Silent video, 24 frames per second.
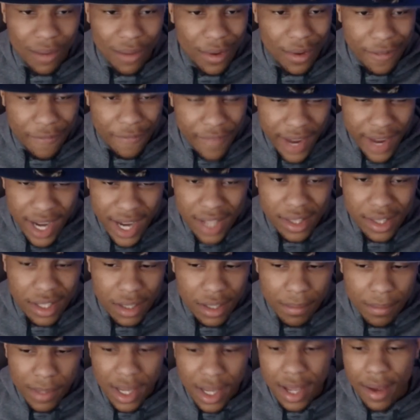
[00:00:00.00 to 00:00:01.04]
We fade
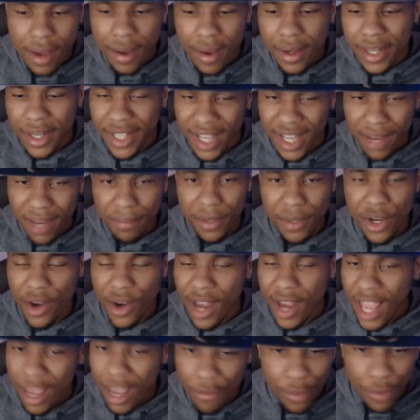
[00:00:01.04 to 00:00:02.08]
them damn near
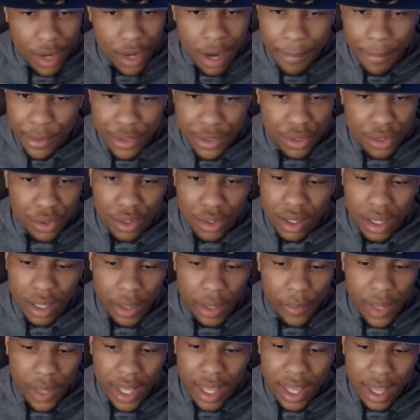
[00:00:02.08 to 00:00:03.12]
every opportunity
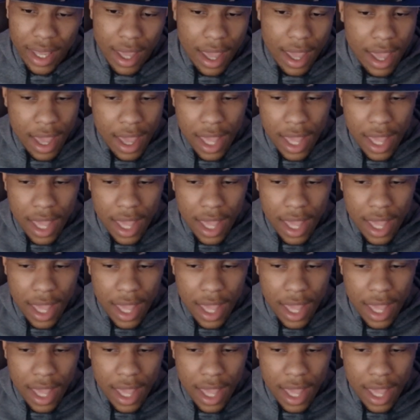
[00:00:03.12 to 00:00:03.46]
we get.